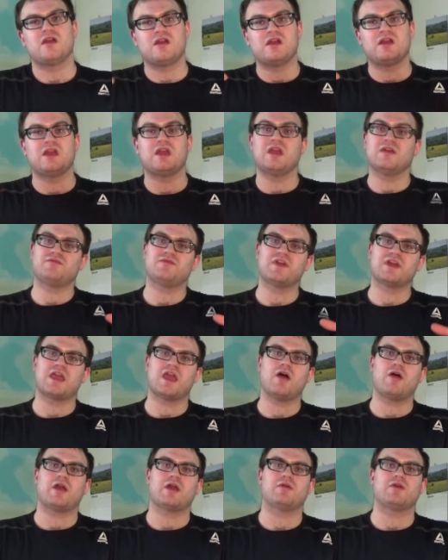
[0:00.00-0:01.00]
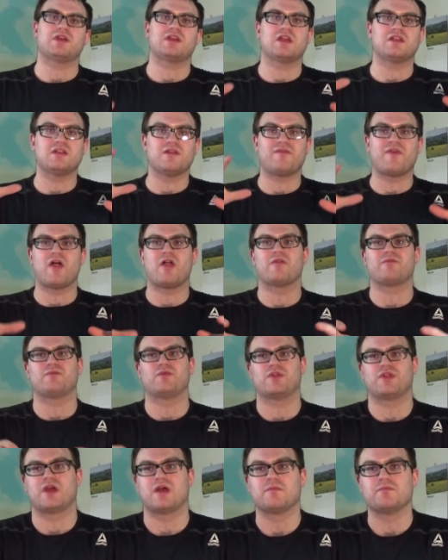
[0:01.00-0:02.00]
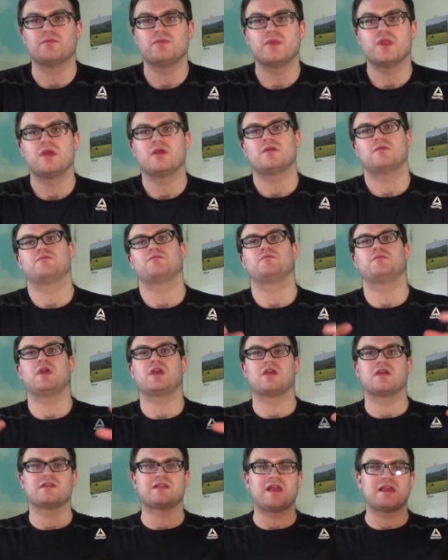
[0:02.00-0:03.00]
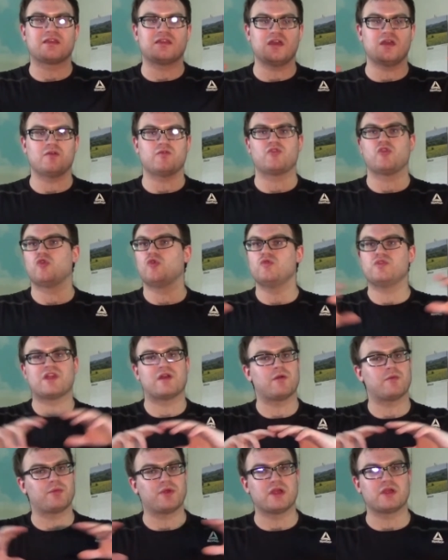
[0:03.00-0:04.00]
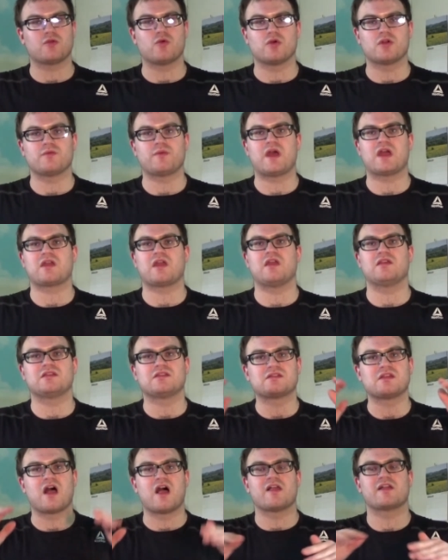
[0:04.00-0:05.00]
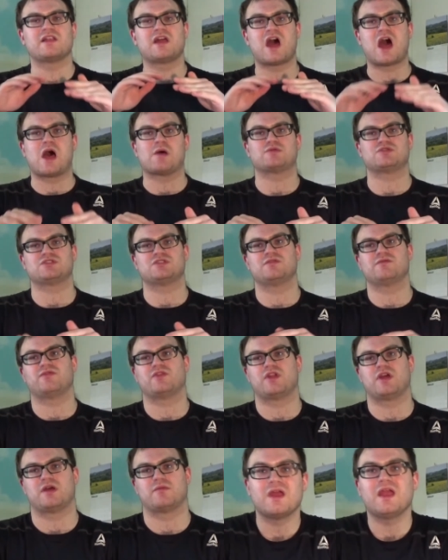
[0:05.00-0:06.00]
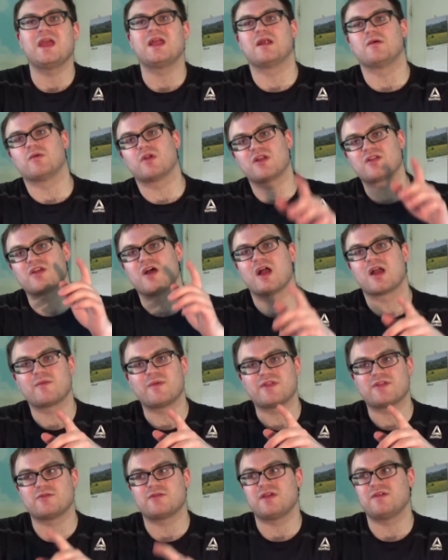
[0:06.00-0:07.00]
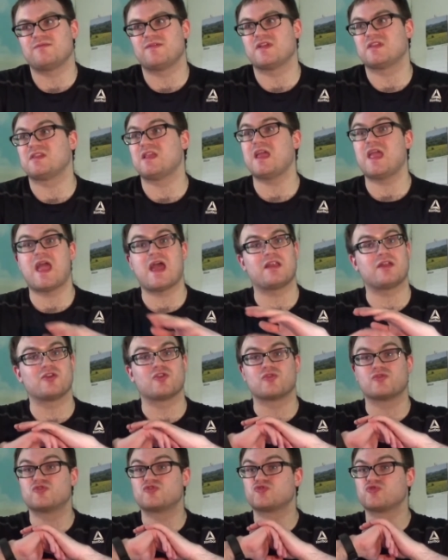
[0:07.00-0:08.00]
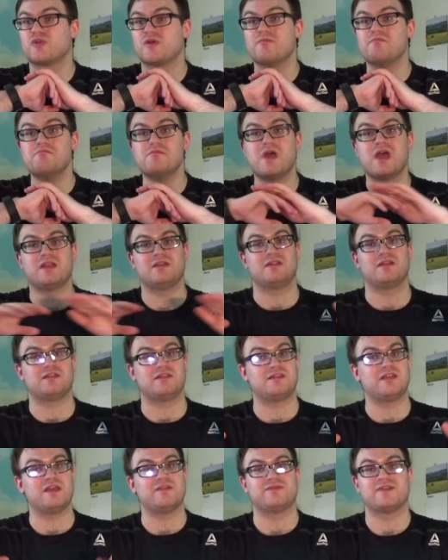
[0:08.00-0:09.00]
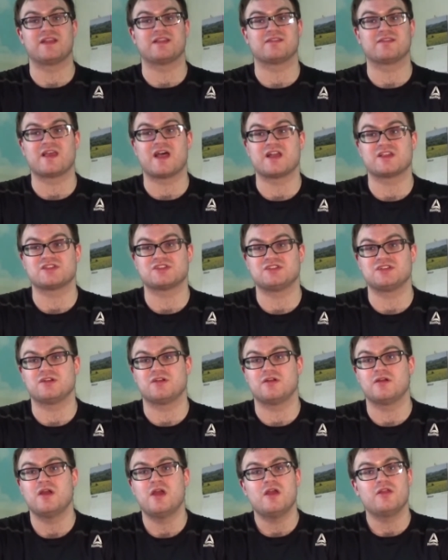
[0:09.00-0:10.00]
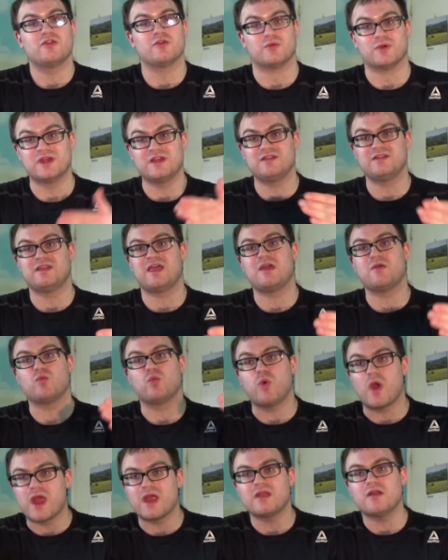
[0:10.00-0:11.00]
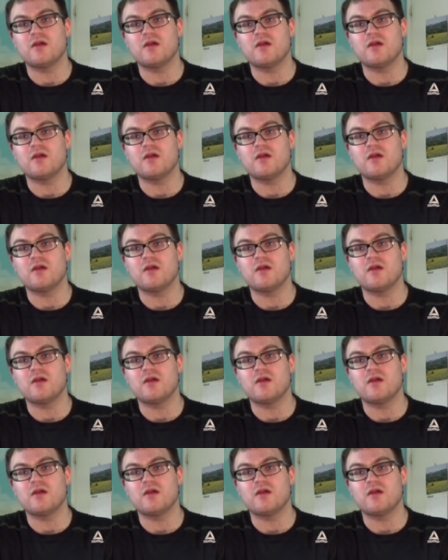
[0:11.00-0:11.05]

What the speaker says: if N'Keal Harry can develop for them, because that gives who's ever playing quarterback a solid option for them. And I want to talk about their defense. They had a tremendous defense last year. The reason they went